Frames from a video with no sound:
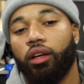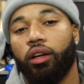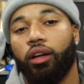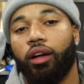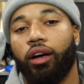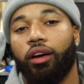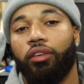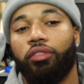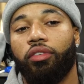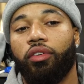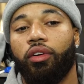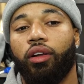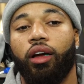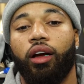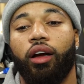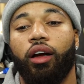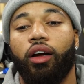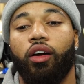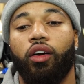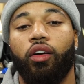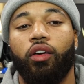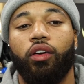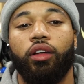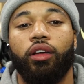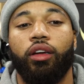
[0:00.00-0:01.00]
And I feel like
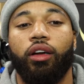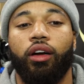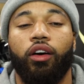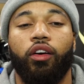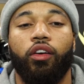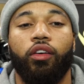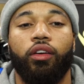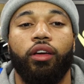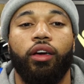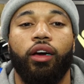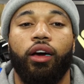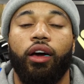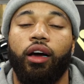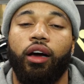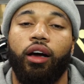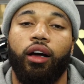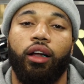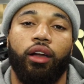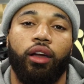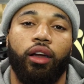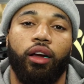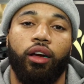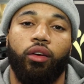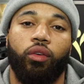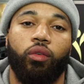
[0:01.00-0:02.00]
I only
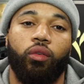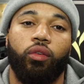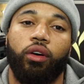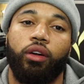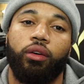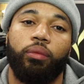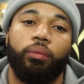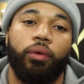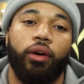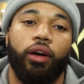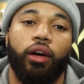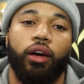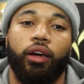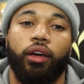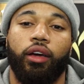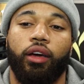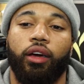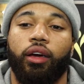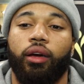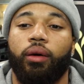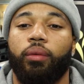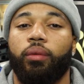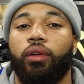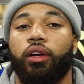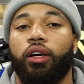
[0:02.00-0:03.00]
had like one bad
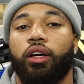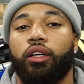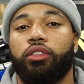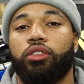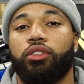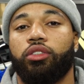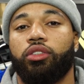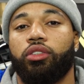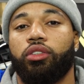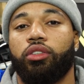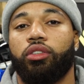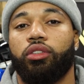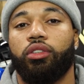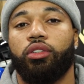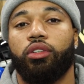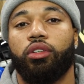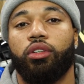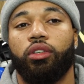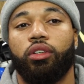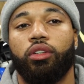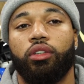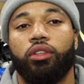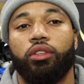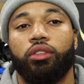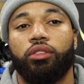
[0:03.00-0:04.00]
game last year.
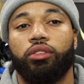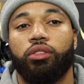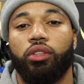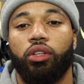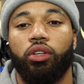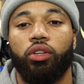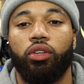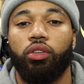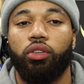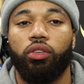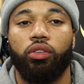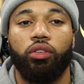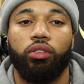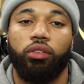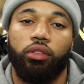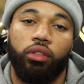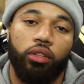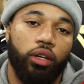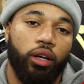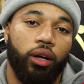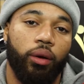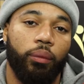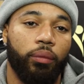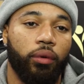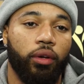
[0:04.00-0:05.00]
So,
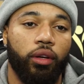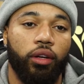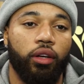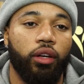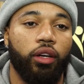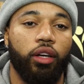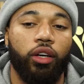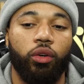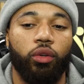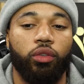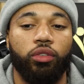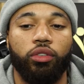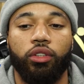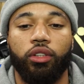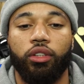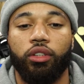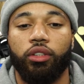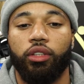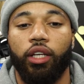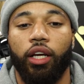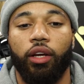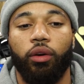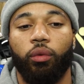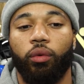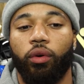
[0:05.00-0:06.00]
I mean, it was
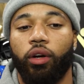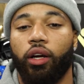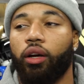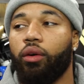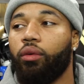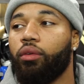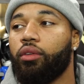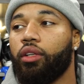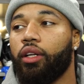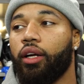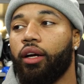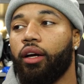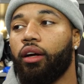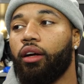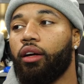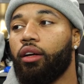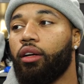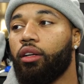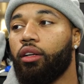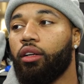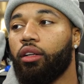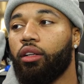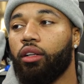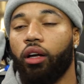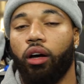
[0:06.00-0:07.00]
just they ran with that
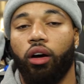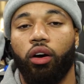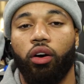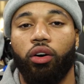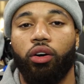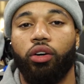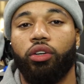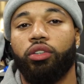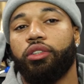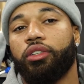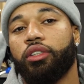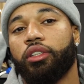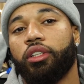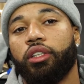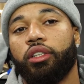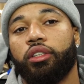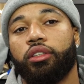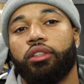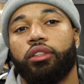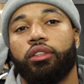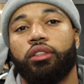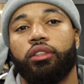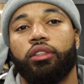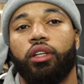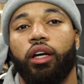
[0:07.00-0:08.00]
the whole
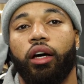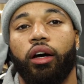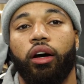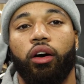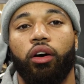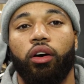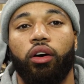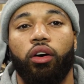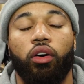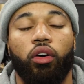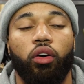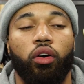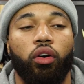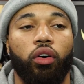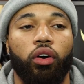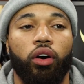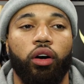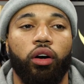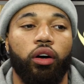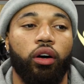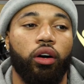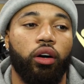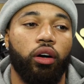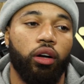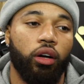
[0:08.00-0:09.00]
season. That
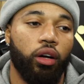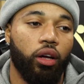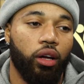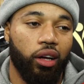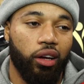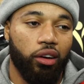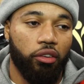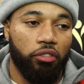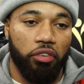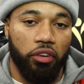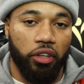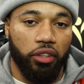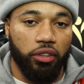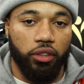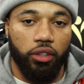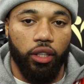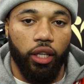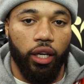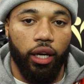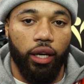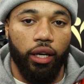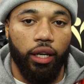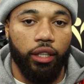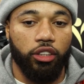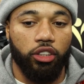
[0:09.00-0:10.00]
whole first
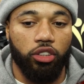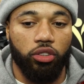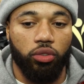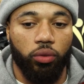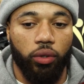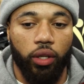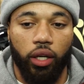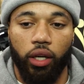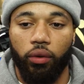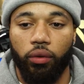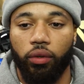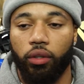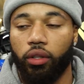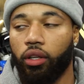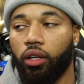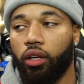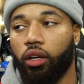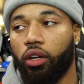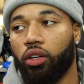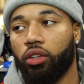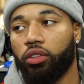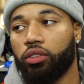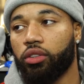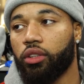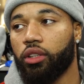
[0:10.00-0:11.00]
game, they just ran with it the
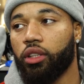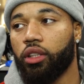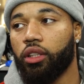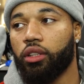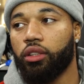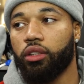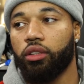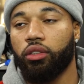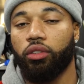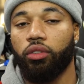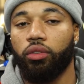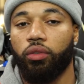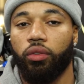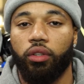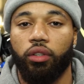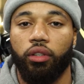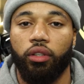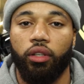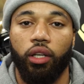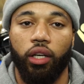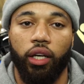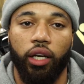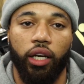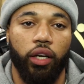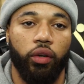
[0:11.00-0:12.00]
whole season.
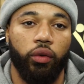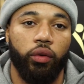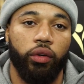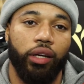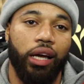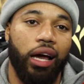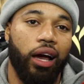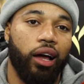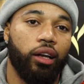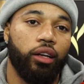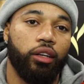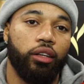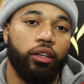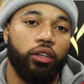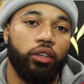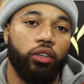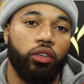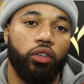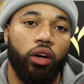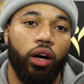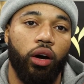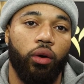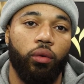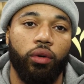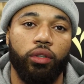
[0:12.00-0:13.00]
When in reality, you
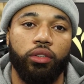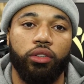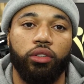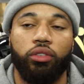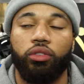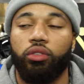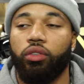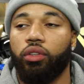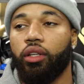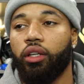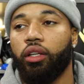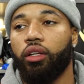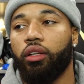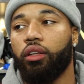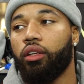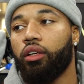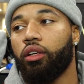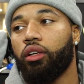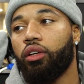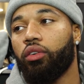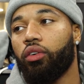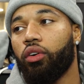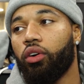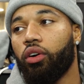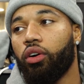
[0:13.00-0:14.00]
know, I wasn't doing
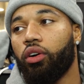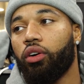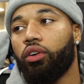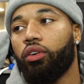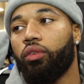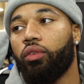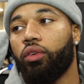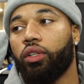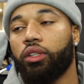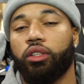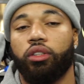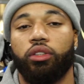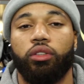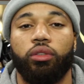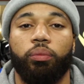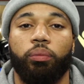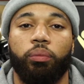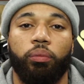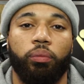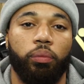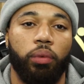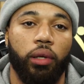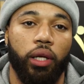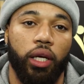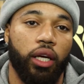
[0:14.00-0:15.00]
anything wrong. I wasn't
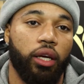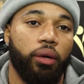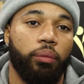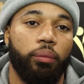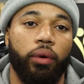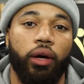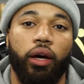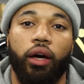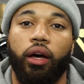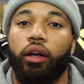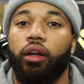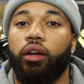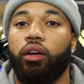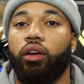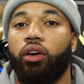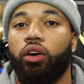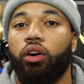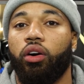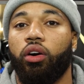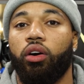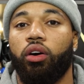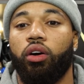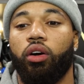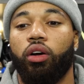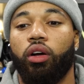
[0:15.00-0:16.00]
playing bad at
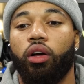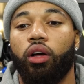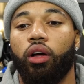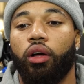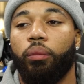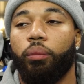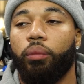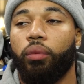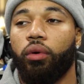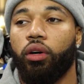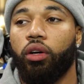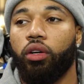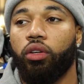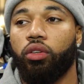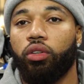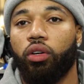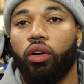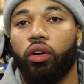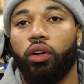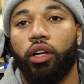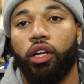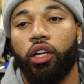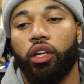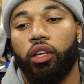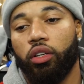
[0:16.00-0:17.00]
all. But, you
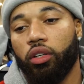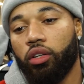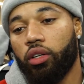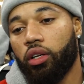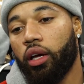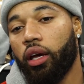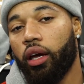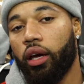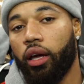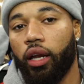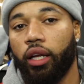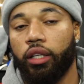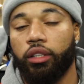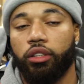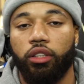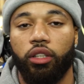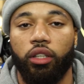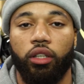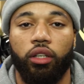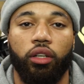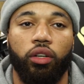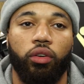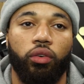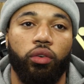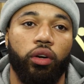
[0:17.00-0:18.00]
know, they
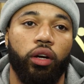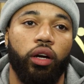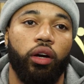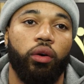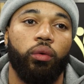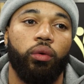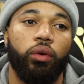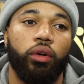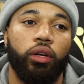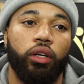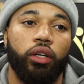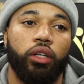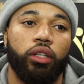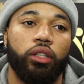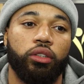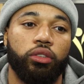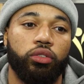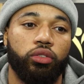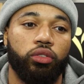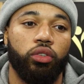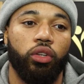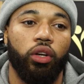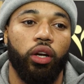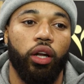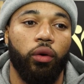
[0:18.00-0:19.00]
took it and ran with it because,
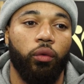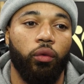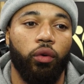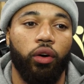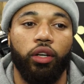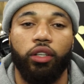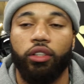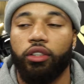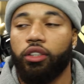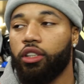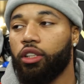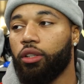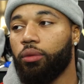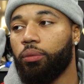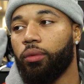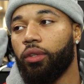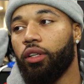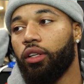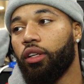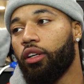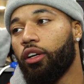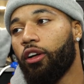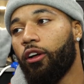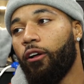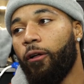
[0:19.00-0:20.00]
you know, they wanted to see
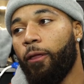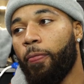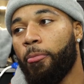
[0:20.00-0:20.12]
me.